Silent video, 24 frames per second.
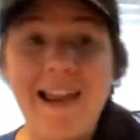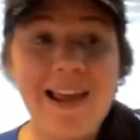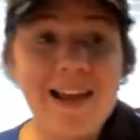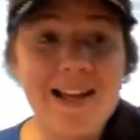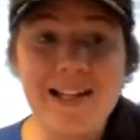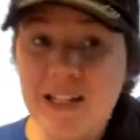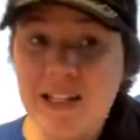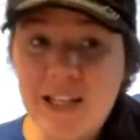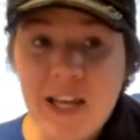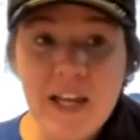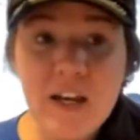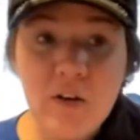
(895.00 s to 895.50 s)

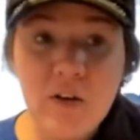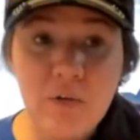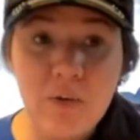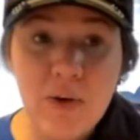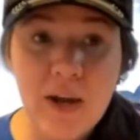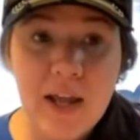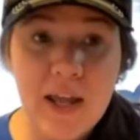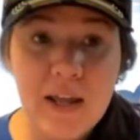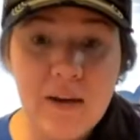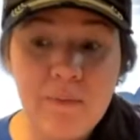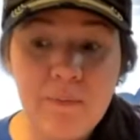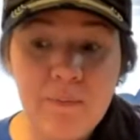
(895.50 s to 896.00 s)
like Santa
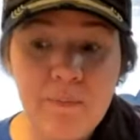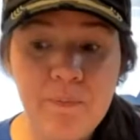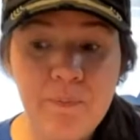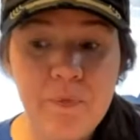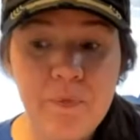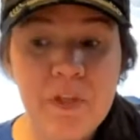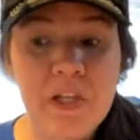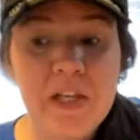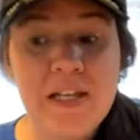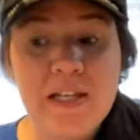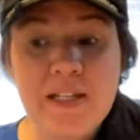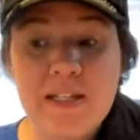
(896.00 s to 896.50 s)
red.
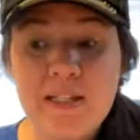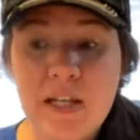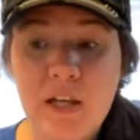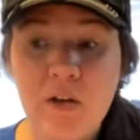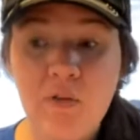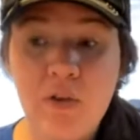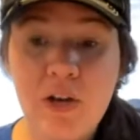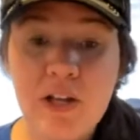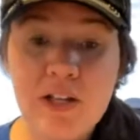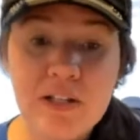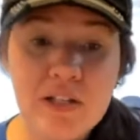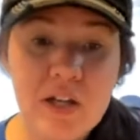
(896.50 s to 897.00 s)
Santa
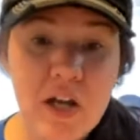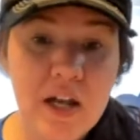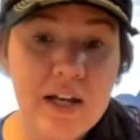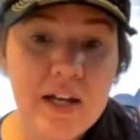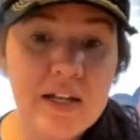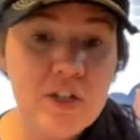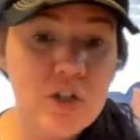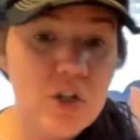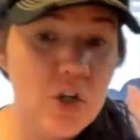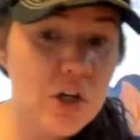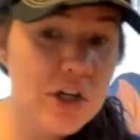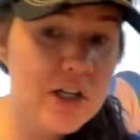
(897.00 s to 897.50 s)
red's not
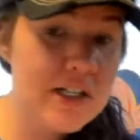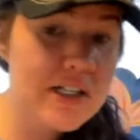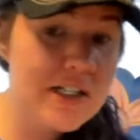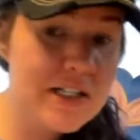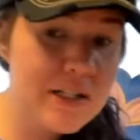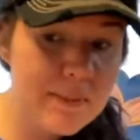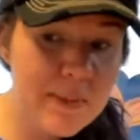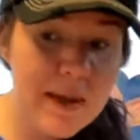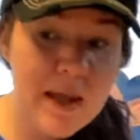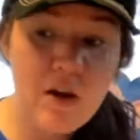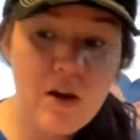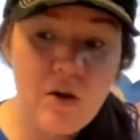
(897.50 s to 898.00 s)
as dark as
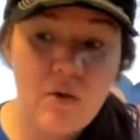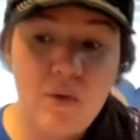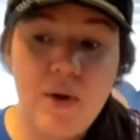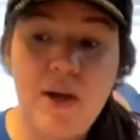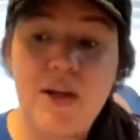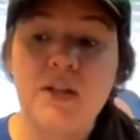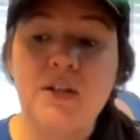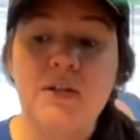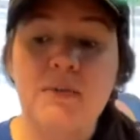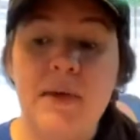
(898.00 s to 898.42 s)
tomato red.